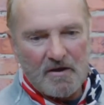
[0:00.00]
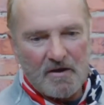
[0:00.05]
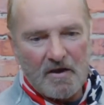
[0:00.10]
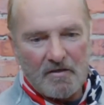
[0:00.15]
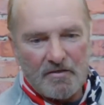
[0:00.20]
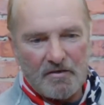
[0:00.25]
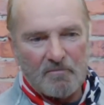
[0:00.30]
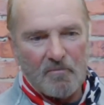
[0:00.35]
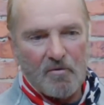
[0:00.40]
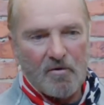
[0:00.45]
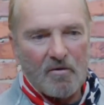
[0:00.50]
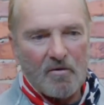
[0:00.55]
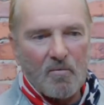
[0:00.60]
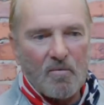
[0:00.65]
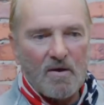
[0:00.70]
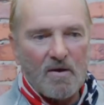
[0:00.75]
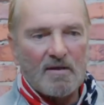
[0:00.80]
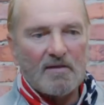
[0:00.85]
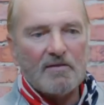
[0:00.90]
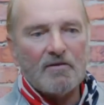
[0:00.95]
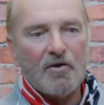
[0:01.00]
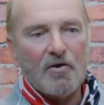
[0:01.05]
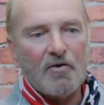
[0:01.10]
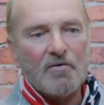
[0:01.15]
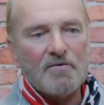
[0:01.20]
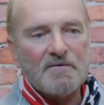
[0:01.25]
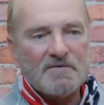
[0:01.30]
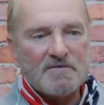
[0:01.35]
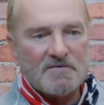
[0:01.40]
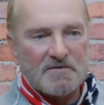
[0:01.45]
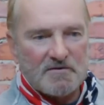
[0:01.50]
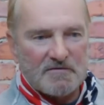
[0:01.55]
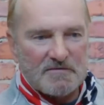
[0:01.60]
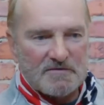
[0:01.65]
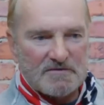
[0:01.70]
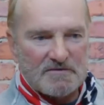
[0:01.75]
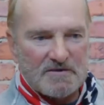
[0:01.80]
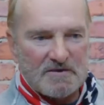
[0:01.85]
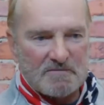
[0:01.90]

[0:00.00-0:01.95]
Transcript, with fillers: the more well-known services.